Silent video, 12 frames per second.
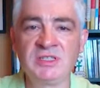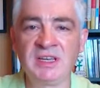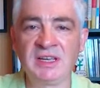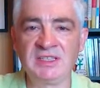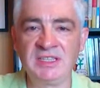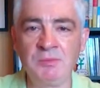the
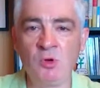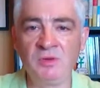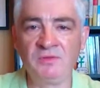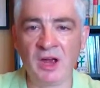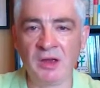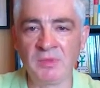Gazebo
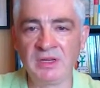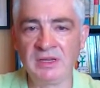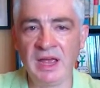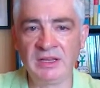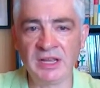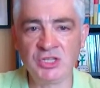environment
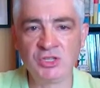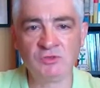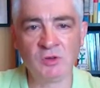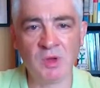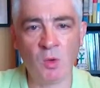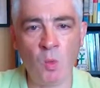and lets your
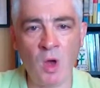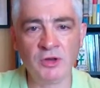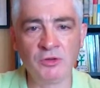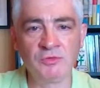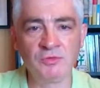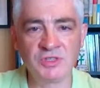robot
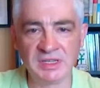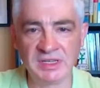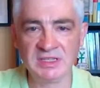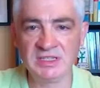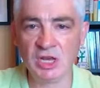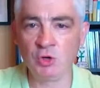wander through
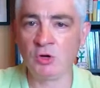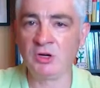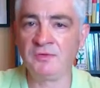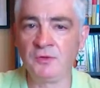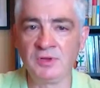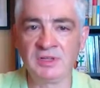scenes in order
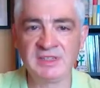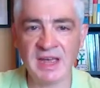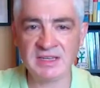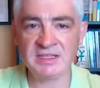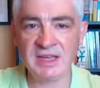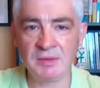for you to
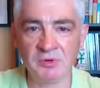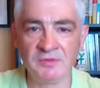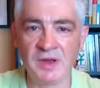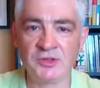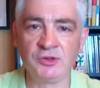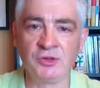test and
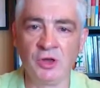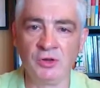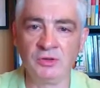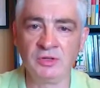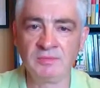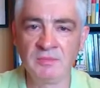perfect your
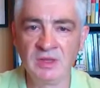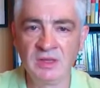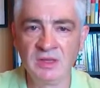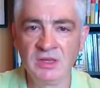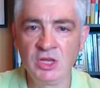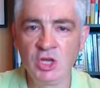code.
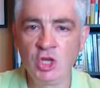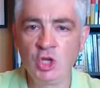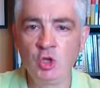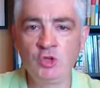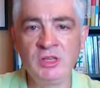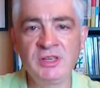
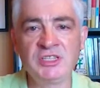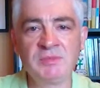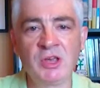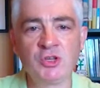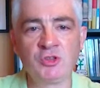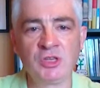You do this to
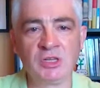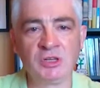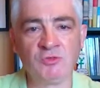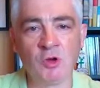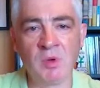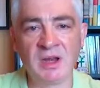make sure that your
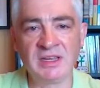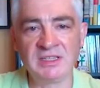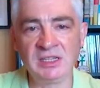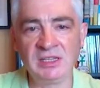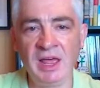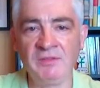robot is
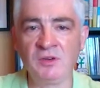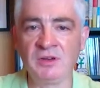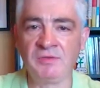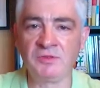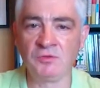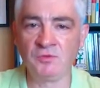clever
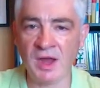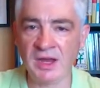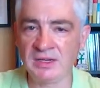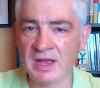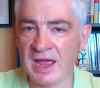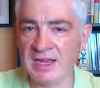enough to
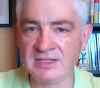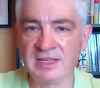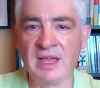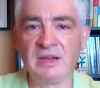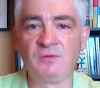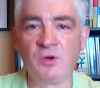recognize and
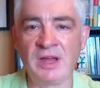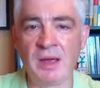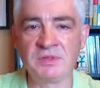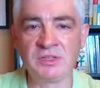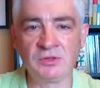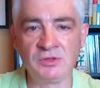then avoid
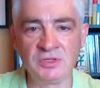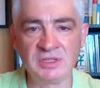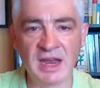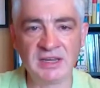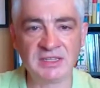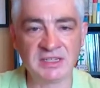obstacles
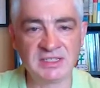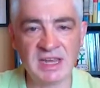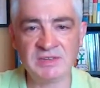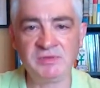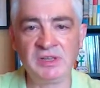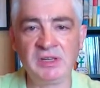and to
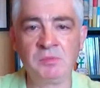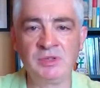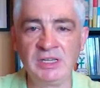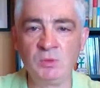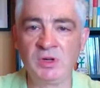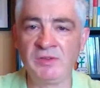successfully
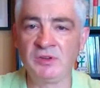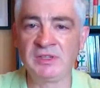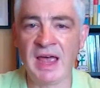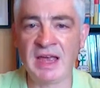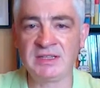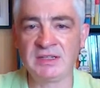complete whatever
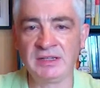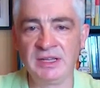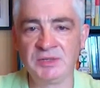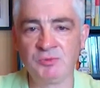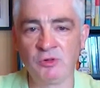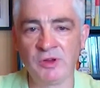task
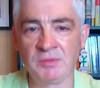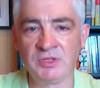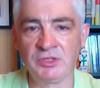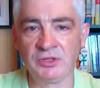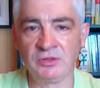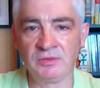it's programmed to
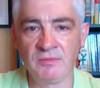do.